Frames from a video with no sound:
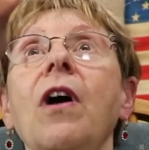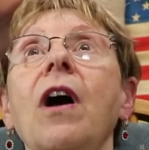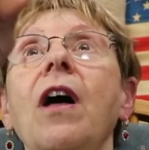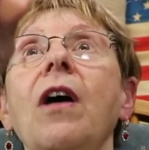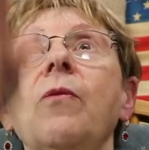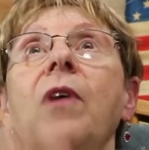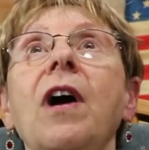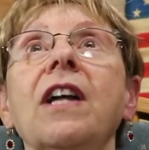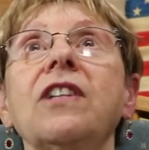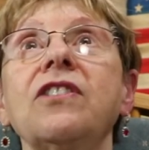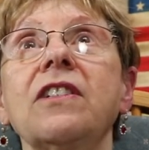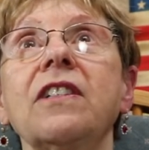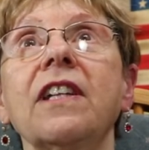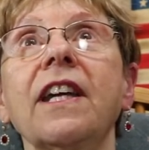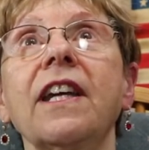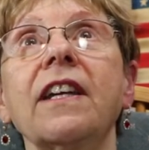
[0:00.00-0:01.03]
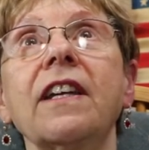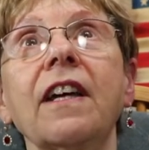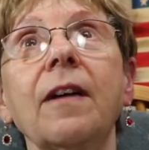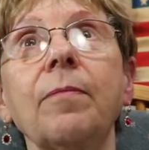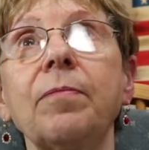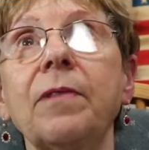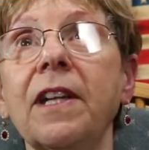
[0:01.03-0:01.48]
all watching like
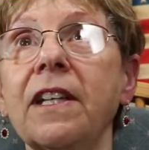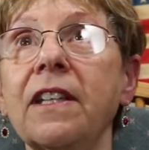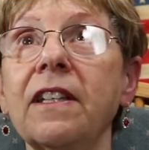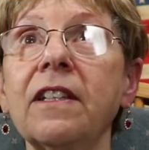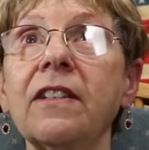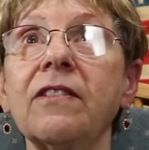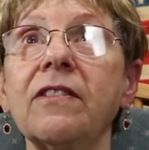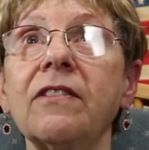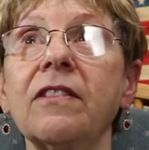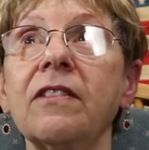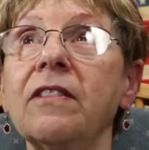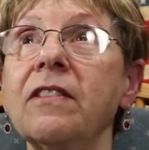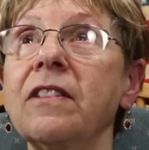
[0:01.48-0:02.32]
up like this,